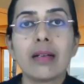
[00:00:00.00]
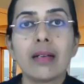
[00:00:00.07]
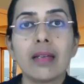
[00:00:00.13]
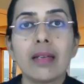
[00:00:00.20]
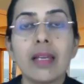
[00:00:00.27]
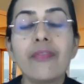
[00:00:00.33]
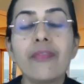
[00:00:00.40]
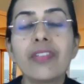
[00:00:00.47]

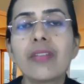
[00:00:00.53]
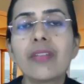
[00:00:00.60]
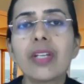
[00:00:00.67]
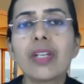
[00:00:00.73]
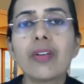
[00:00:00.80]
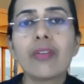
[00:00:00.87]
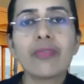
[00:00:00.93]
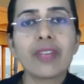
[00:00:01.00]
if it's a
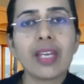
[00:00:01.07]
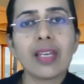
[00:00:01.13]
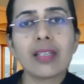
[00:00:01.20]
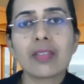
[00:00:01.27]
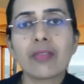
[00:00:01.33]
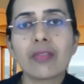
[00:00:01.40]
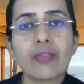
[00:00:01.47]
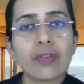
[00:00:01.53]
one-off
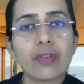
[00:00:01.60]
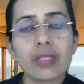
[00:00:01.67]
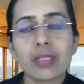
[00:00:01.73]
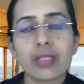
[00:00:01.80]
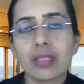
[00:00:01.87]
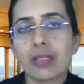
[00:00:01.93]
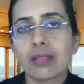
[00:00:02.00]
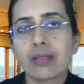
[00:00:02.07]
case, of course,
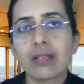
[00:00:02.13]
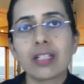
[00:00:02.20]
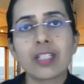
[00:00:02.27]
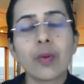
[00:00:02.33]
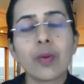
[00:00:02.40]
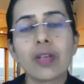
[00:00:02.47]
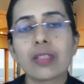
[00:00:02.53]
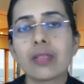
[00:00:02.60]
it's
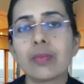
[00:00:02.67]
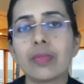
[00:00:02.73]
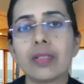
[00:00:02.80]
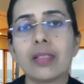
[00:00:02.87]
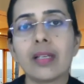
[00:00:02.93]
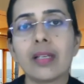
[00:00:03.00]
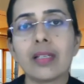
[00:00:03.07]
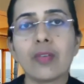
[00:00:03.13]
possible
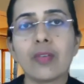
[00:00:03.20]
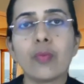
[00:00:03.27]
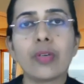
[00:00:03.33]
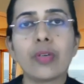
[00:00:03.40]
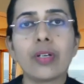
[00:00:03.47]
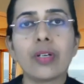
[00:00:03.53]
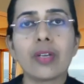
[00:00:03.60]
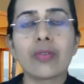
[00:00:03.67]
that you
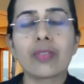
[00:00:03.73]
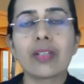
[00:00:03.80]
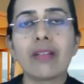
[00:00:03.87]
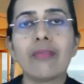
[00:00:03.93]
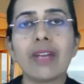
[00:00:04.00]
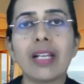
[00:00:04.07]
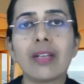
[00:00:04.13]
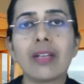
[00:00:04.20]
burned yourself
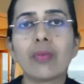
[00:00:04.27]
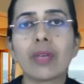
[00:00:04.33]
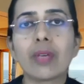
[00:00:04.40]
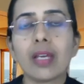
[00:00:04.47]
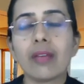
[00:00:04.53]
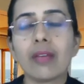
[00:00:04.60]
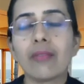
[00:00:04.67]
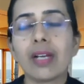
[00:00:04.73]
while
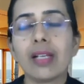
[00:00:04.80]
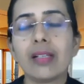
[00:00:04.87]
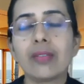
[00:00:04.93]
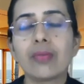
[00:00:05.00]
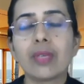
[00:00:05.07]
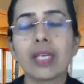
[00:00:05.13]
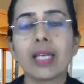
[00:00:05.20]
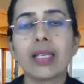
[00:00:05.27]
cooking, while
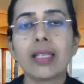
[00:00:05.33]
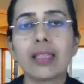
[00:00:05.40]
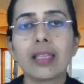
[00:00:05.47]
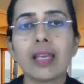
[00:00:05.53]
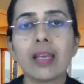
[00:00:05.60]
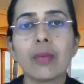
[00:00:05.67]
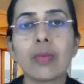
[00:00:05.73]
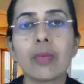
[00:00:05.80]
doing
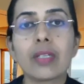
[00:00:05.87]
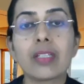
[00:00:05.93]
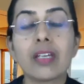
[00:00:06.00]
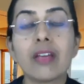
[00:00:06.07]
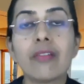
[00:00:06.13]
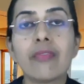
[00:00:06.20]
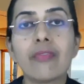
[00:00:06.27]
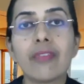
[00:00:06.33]
anything. But
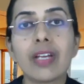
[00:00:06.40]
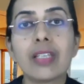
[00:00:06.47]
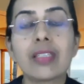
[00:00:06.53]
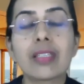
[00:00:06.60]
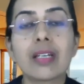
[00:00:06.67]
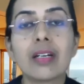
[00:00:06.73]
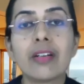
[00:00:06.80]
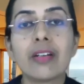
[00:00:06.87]
if
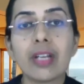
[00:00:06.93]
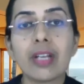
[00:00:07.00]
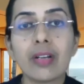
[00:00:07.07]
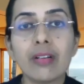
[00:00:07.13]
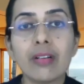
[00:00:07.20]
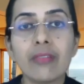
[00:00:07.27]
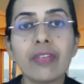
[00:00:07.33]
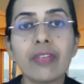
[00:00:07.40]
it's a
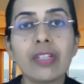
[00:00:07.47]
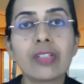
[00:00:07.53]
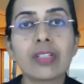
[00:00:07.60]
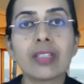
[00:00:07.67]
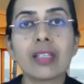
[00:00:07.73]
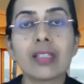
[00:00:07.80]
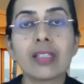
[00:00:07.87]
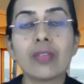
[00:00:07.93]
regular feature
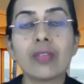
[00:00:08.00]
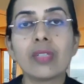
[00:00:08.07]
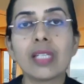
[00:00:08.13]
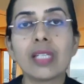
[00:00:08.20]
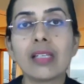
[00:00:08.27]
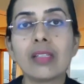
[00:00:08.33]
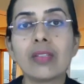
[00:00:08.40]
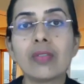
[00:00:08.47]
that you
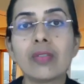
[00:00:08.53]
tend